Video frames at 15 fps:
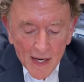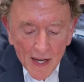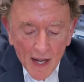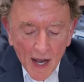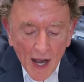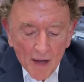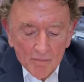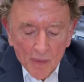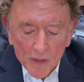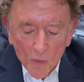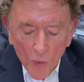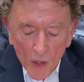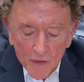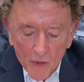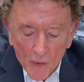I've been
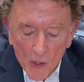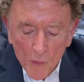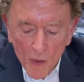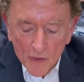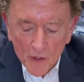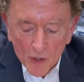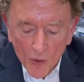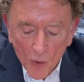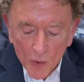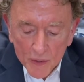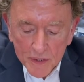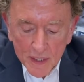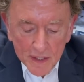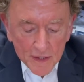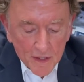wondering whether
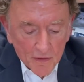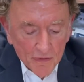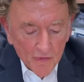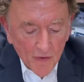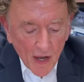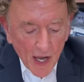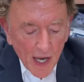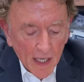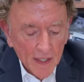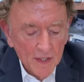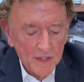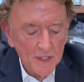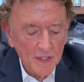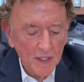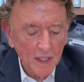Gordon is a
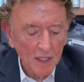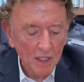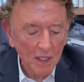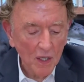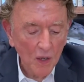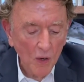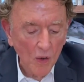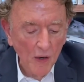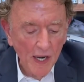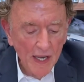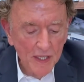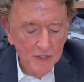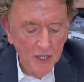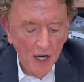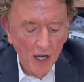fox or a
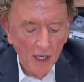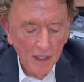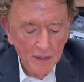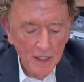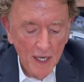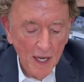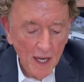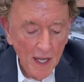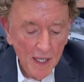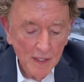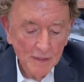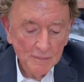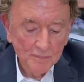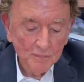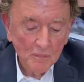hedgehog.
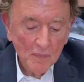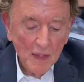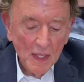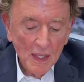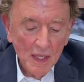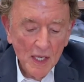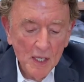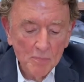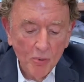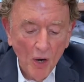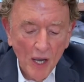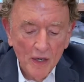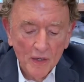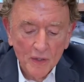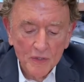He
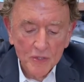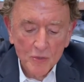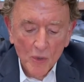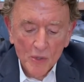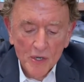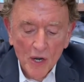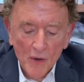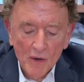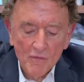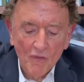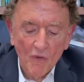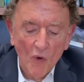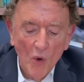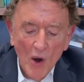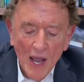brought an extraordinary
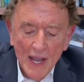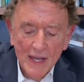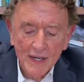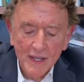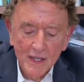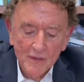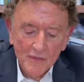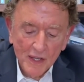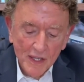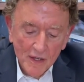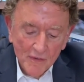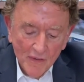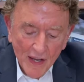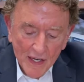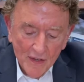variety of
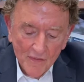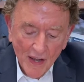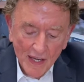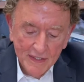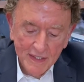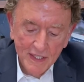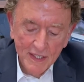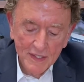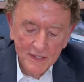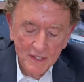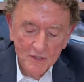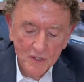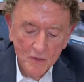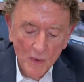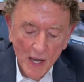innovative ideas
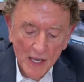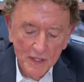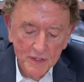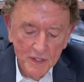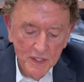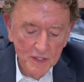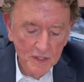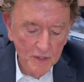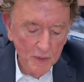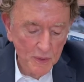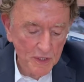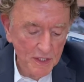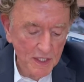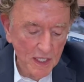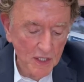and strategies to
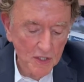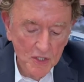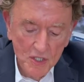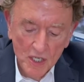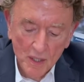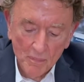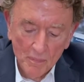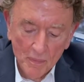his deanship.